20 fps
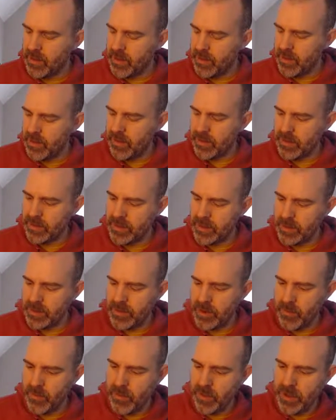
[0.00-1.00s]
it's because
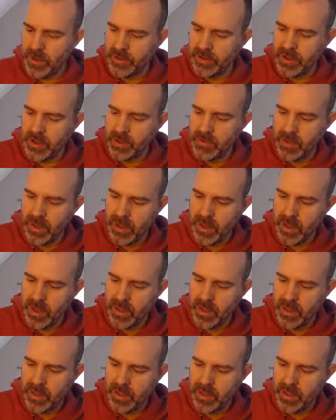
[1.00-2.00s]
I'm resting my
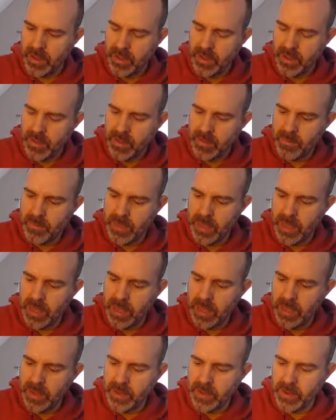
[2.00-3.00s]

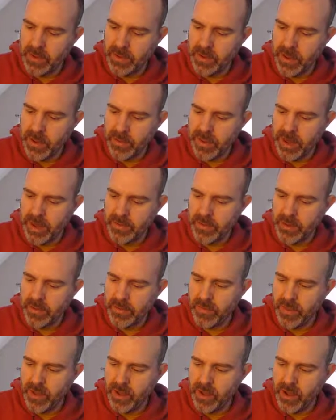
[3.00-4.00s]
hand on there. I might have to
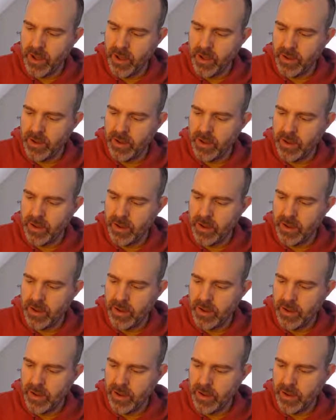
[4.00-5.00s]
figure out
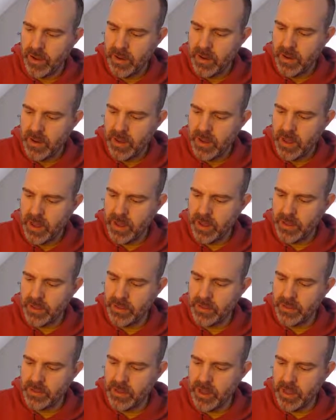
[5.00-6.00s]
how to
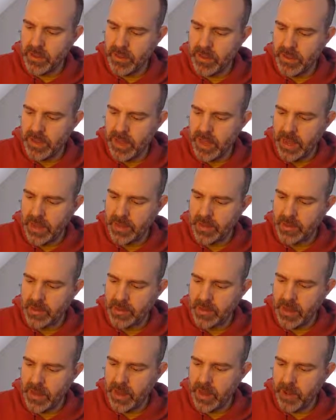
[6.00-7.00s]
disable that
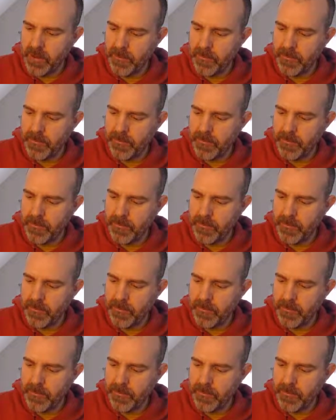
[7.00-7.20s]
setting.